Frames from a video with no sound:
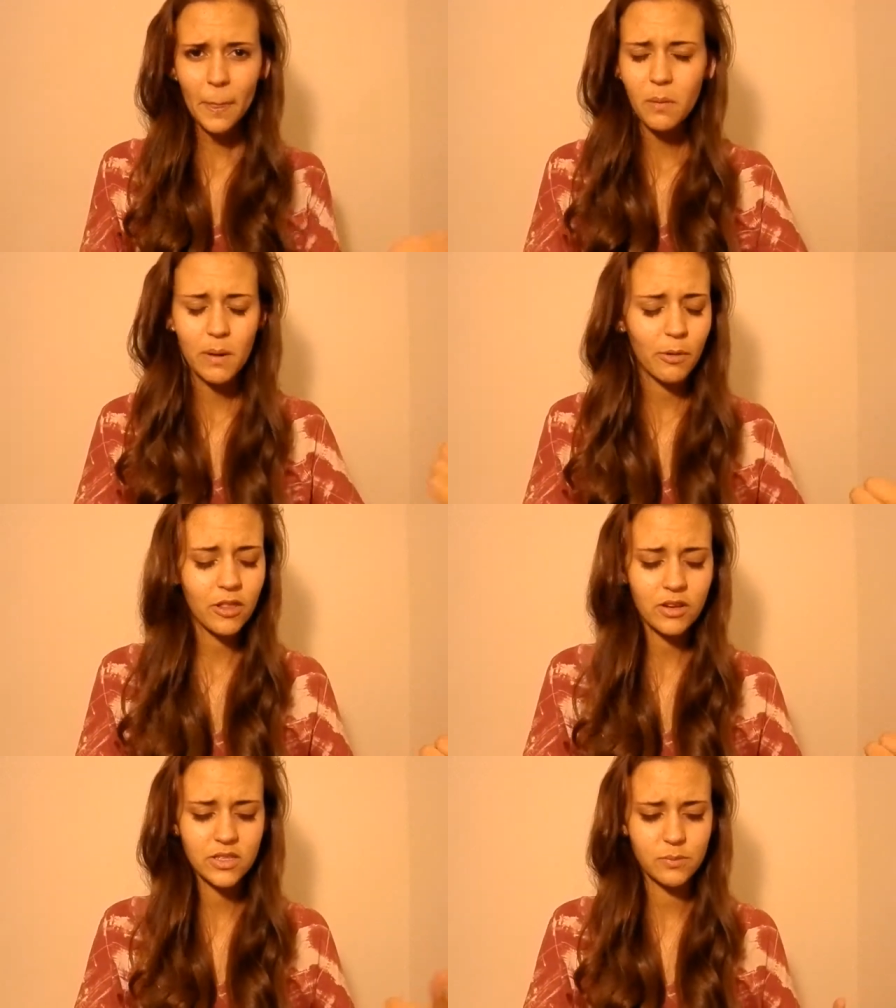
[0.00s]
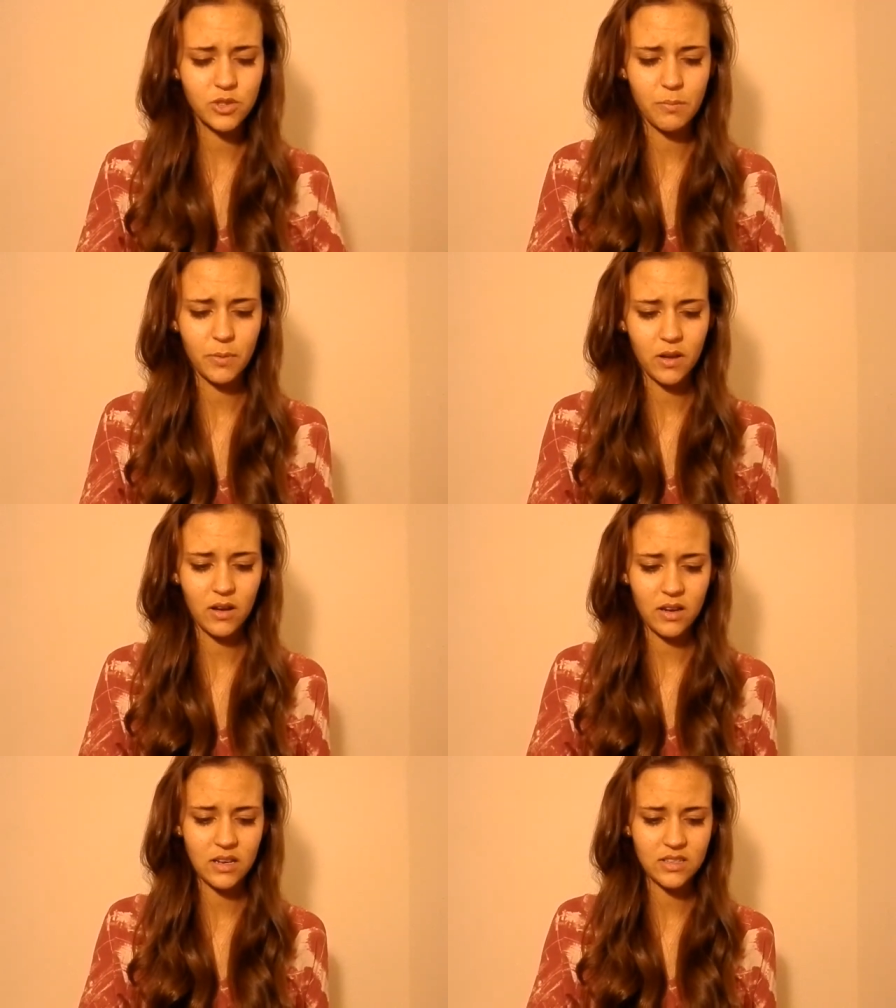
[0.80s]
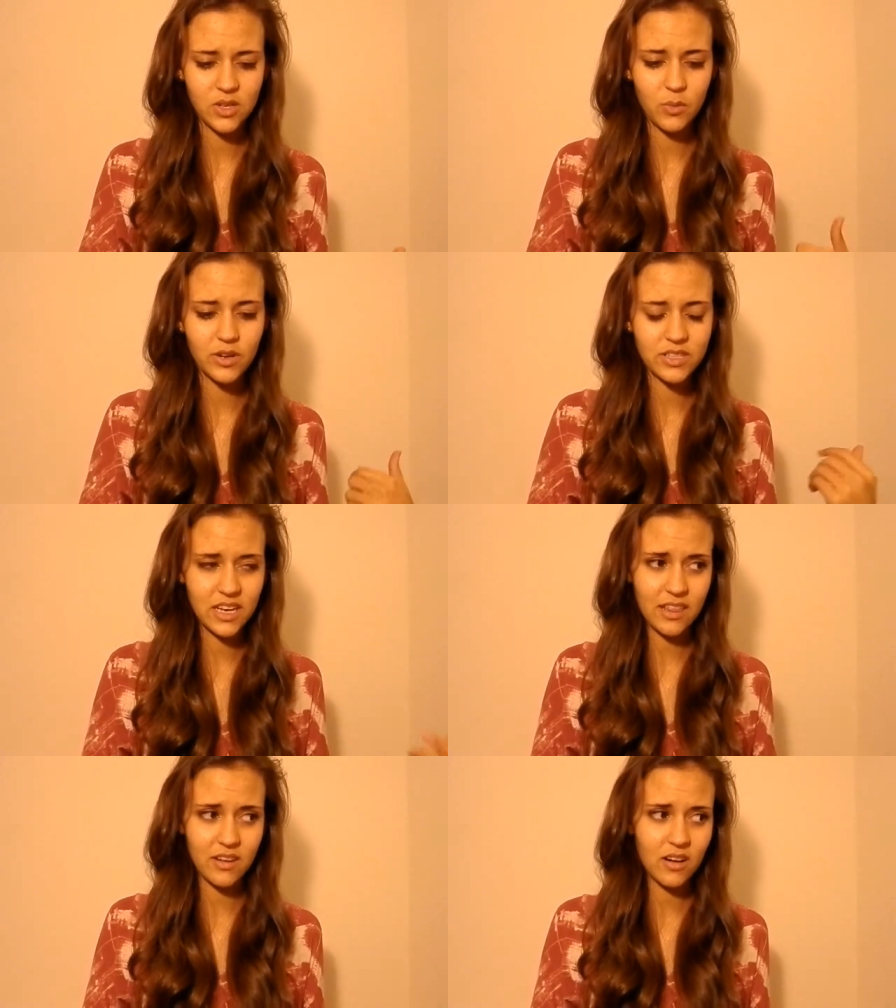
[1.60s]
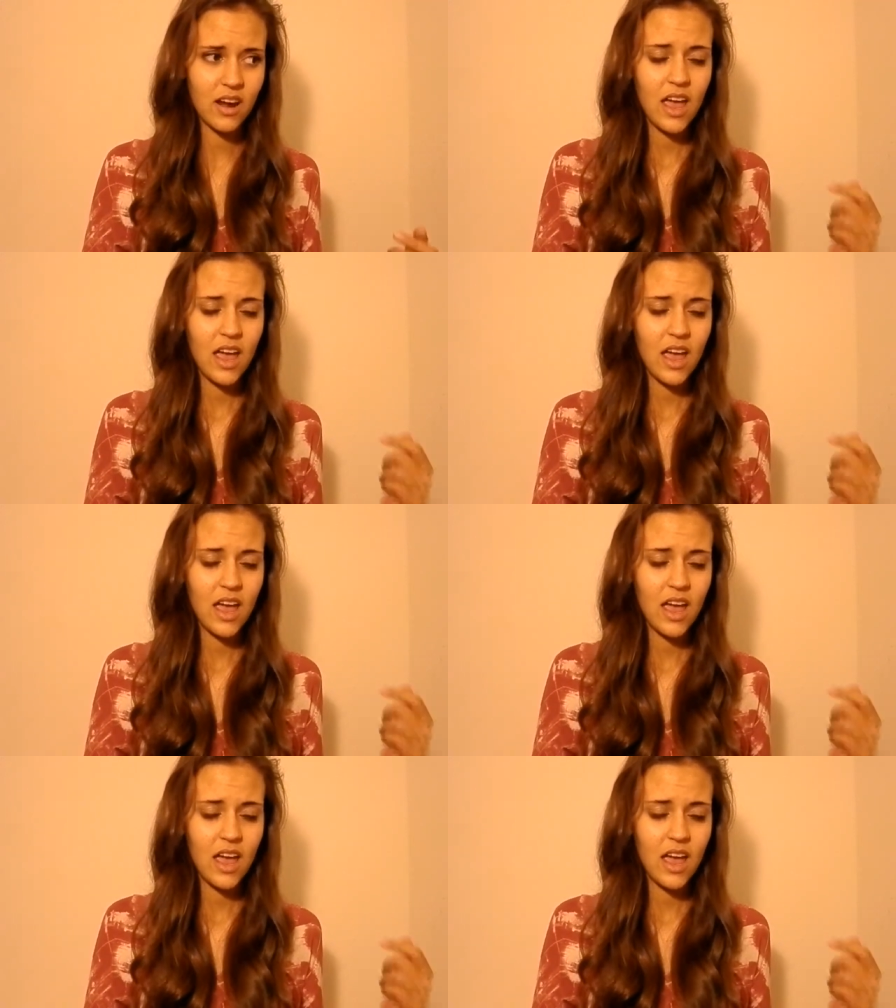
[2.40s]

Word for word: my brother ends up jumping on and so we're together